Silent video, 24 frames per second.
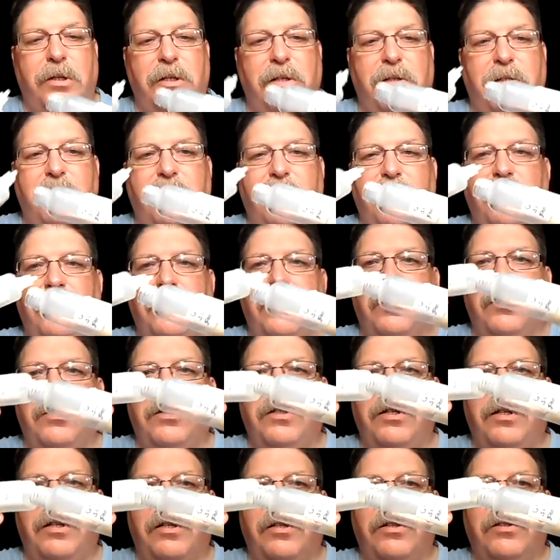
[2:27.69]
Their
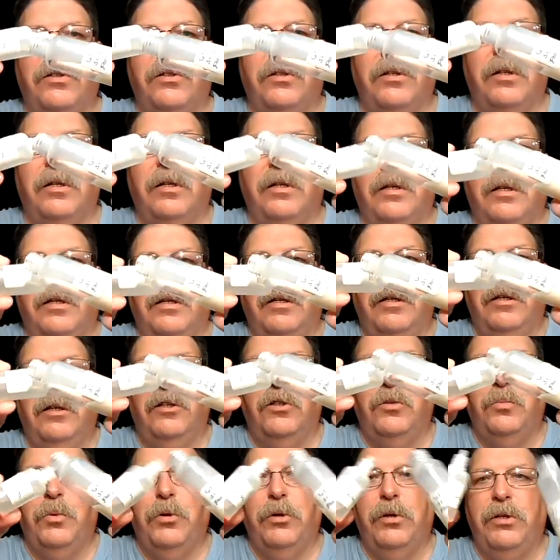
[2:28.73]
consistency is
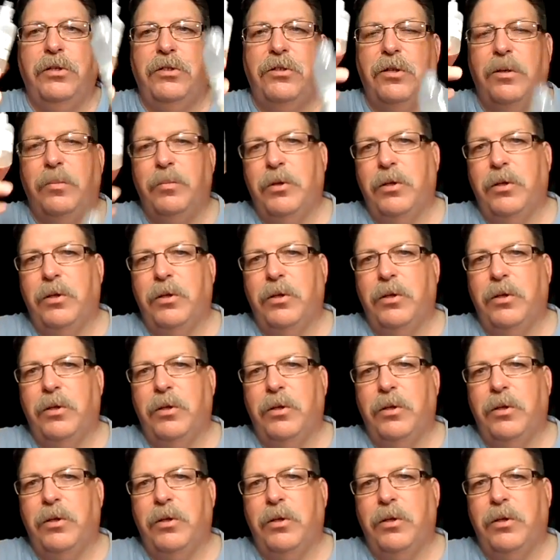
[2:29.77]
pretty